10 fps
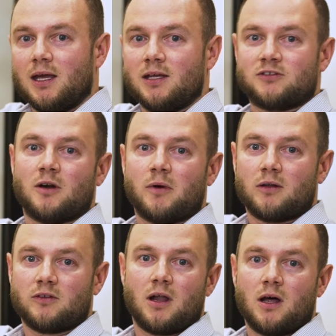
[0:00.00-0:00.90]
is there an
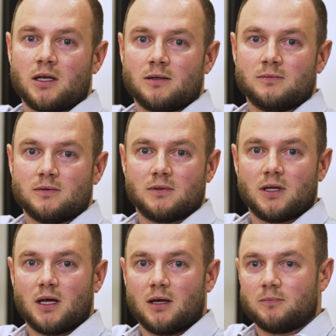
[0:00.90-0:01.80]
underlying
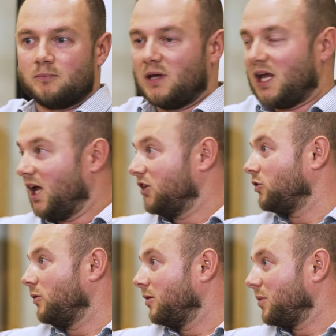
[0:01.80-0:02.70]

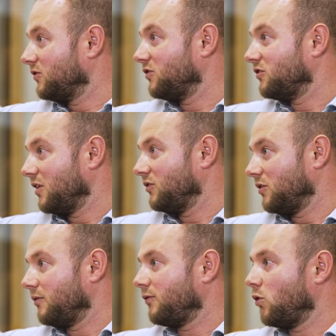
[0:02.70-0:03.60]
issue within the business? Is
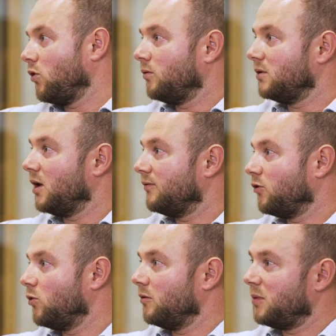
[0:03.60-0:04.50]
there a flaw, you know,
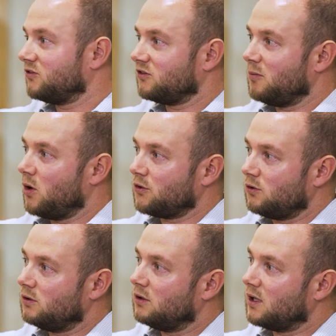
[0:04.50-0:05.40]
flaw with the business
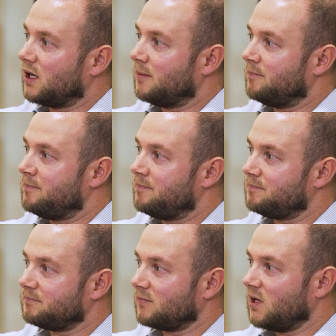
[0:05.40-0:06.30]
model?
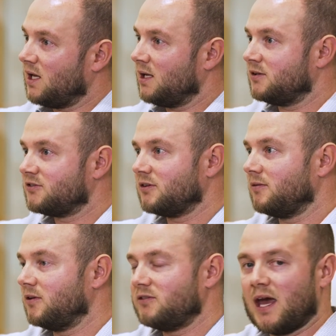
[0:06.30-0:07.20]
Is
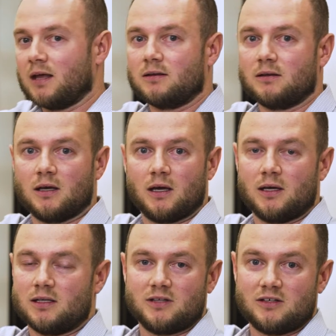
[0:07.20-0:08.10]
the debt
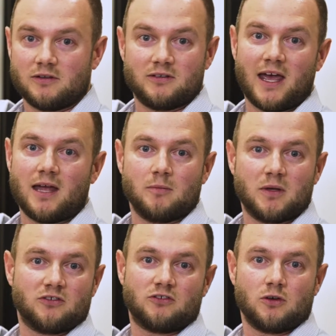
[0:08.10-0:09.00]
in the
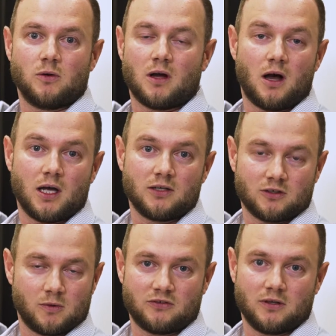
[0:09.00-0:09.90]
business too high?
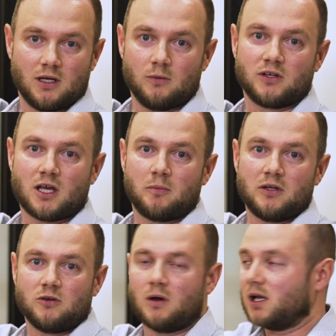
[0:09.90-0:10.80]
So is the
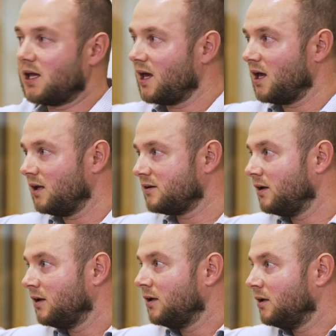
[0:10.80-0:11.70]
company too highly geared?
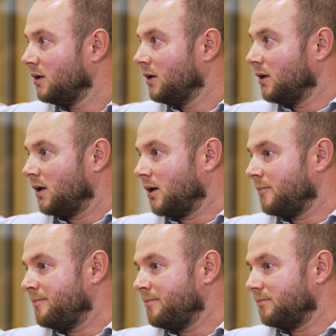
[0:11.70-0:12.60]

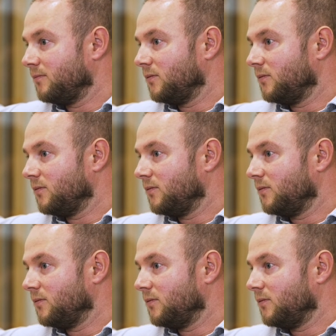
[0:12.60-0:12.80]
That